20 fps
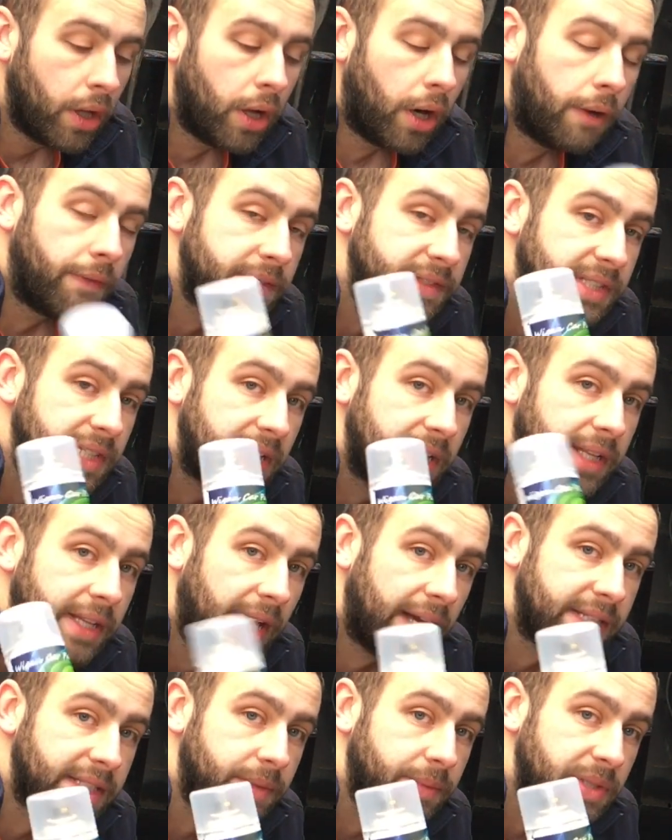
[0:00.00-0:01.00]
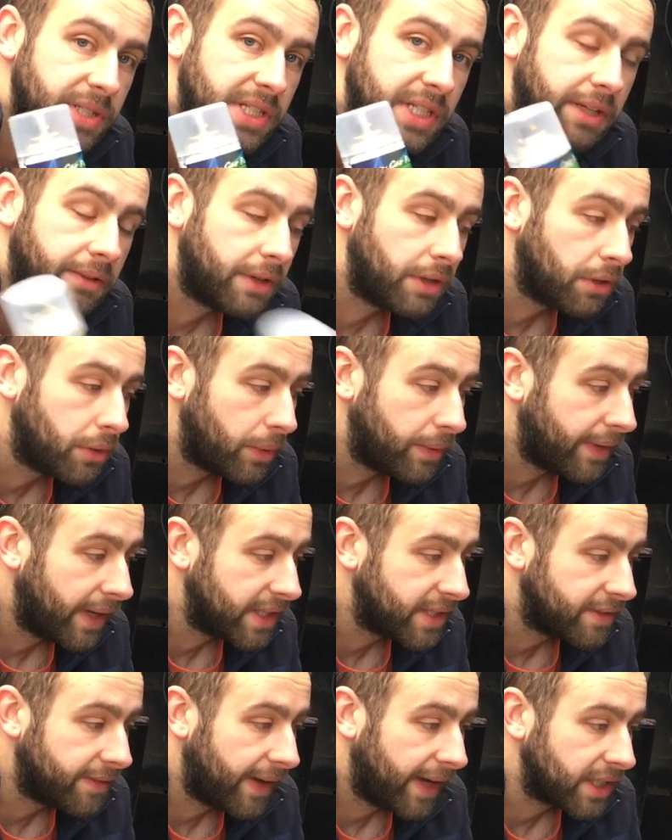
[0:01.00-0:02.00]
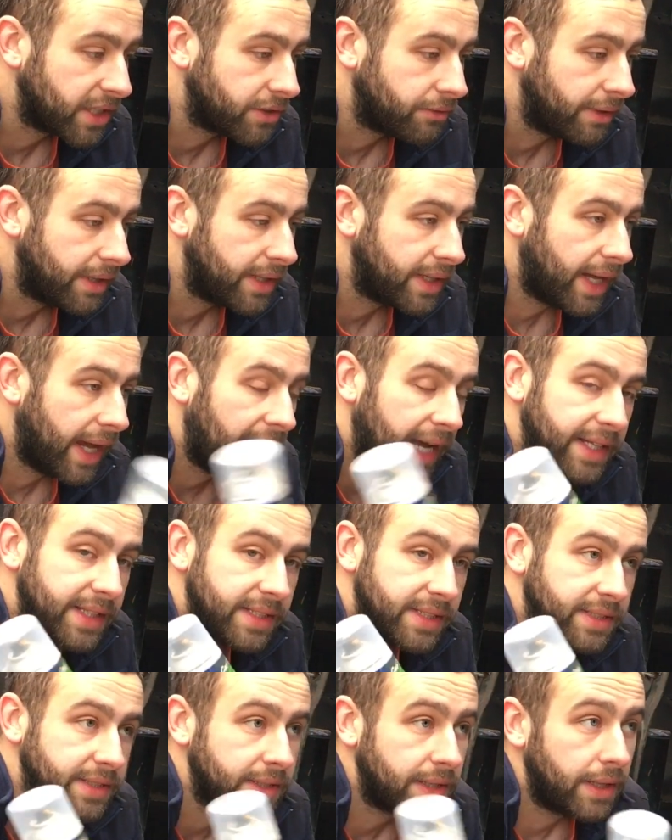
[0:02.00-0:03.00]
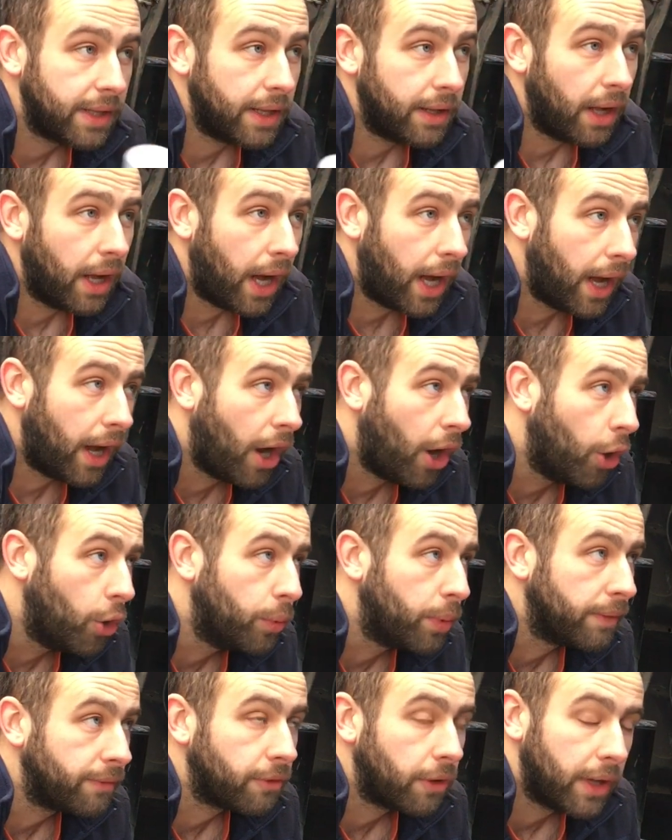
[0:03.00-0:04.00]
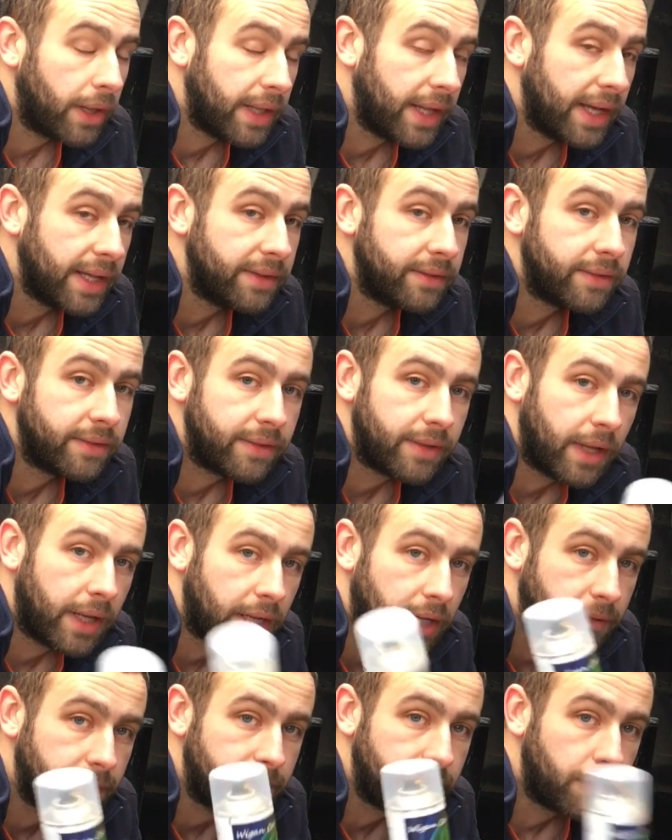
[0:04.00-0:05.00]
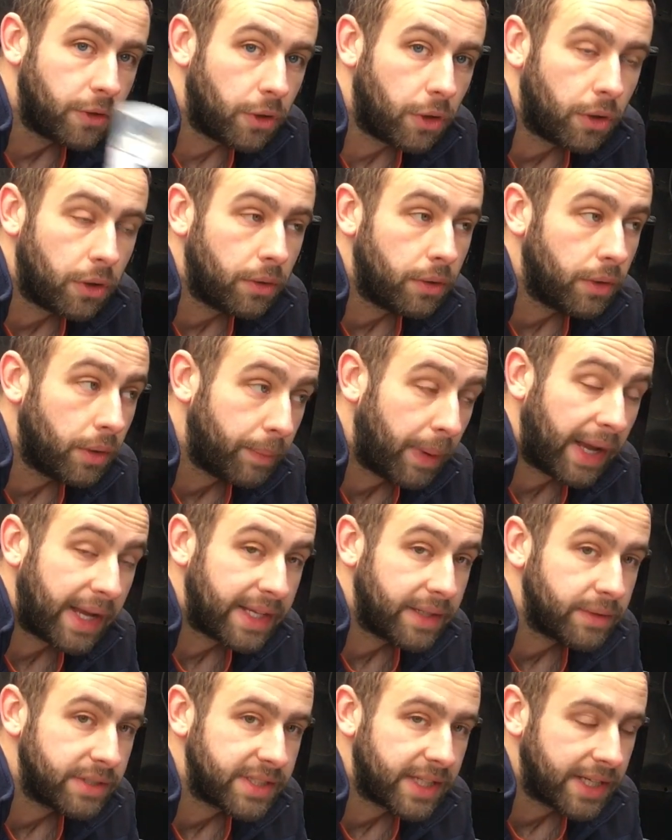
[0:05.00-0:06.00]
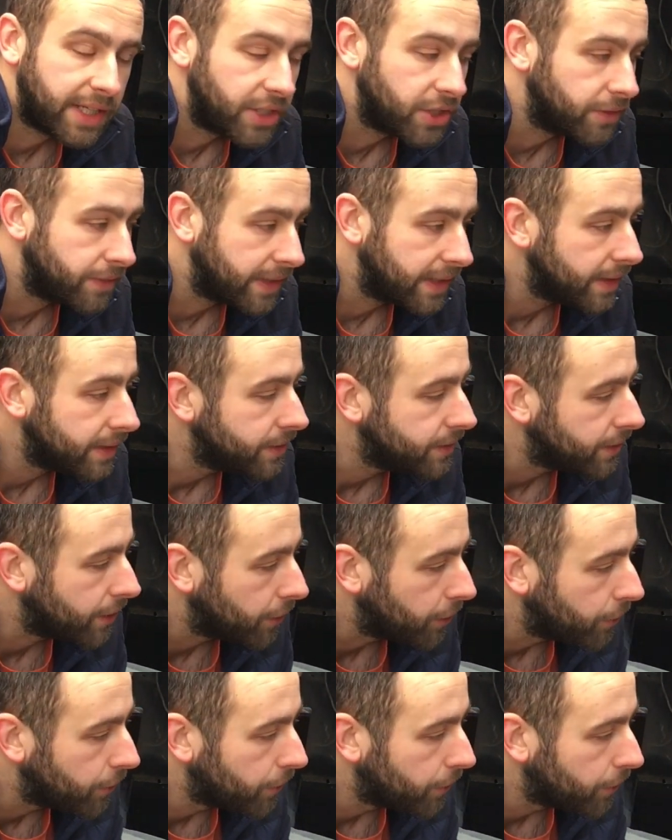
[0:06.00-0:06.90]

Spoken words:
obviously that's a material that we've had to factor in, and I hope I've got at the end enough for paint stage of it. So